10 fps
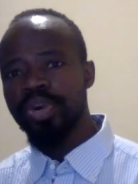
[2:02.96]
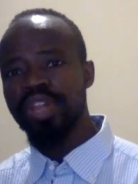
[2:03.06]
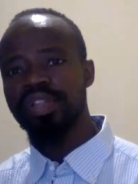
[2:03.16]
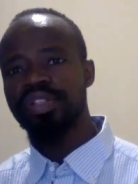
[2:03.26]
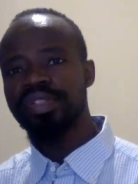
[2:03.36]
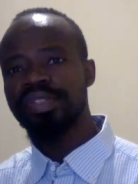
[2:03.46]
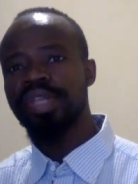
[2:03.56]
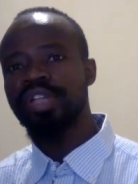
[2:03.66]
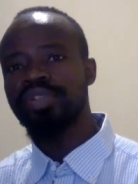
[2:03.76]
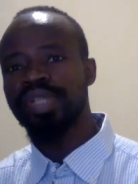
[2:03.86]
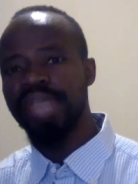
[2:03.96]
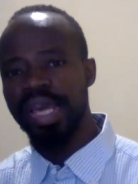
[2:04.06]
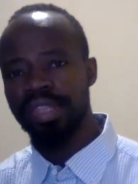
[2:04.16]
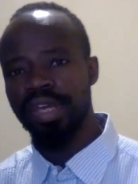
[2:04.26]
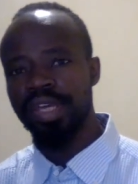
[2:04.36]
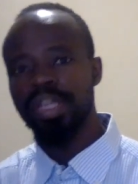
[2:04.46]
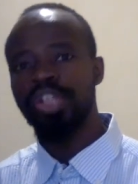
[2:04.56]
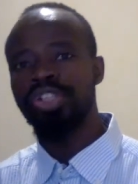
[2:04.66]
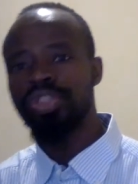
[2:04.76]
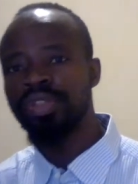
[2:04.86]
brethren stay together
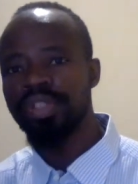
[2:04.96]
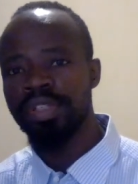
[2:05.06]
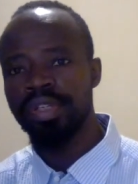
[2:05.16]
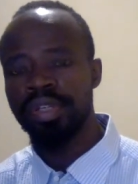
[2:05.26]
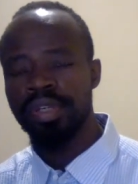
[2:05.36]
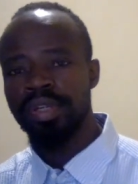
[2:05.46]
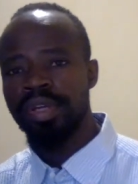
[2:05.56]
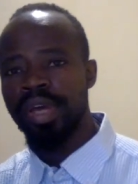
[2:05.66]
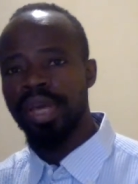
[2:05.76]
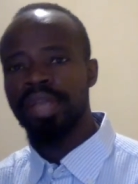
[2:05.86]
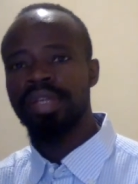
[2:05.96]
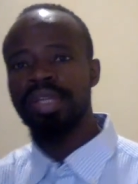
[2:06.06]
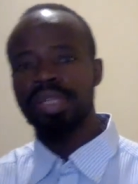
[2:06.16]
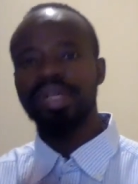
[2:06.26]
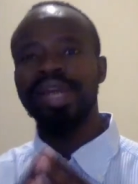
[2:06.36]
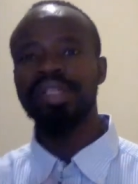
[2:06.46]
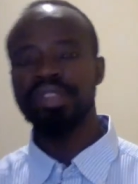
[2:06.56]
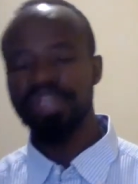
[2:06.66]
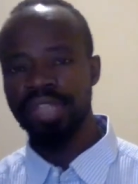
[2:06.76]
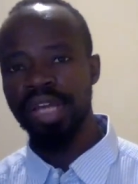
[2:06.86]
in unity and in
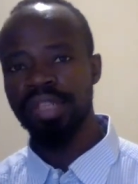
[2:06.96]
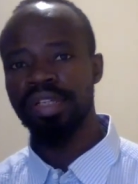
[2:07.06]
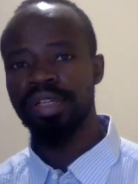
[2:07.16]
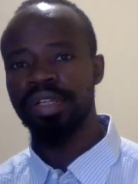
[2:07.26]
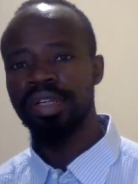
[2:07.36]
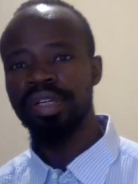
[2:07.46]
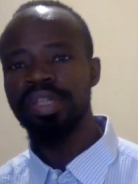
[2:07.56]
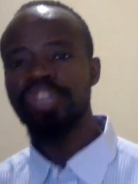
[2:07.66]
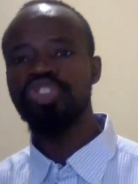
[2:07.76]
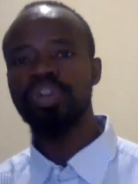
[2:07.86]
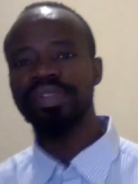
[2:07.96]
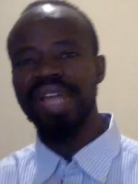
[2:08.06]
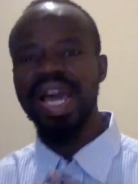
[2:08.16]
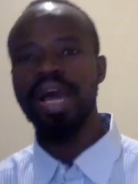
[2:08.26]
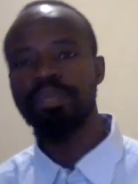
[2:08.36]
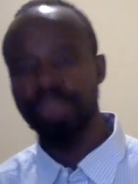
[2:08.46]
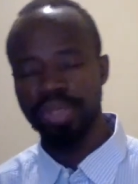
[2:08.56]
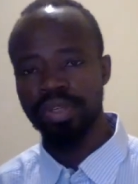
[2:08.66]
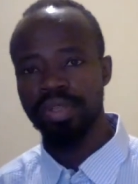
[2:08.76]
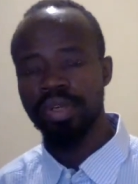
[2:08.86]
understanding, he's not
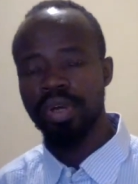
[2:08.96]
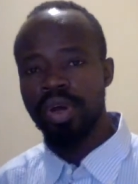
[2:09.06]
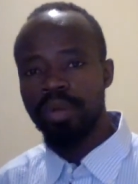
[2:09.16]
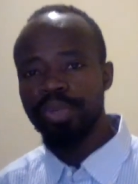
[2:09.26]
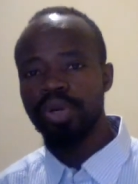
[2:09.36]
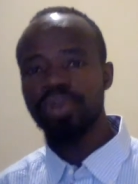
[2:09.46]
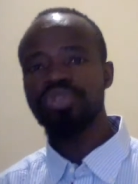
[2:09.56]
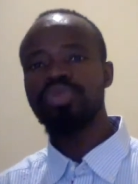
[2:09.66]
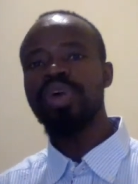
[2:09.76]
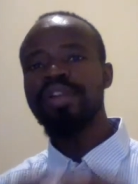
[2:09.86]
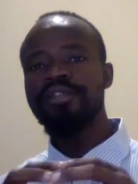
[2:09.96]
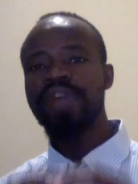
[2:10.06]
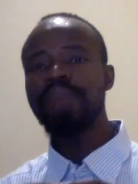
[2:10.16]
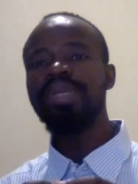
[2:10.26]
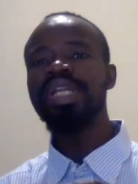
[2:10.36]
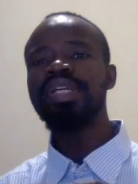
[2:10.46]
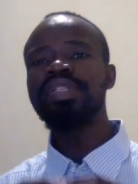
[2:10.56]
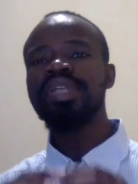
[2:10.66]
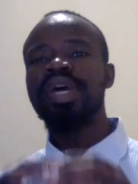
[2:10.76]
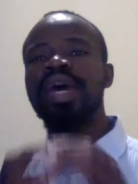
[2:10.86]
happy because when
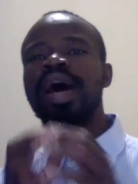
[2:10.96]
families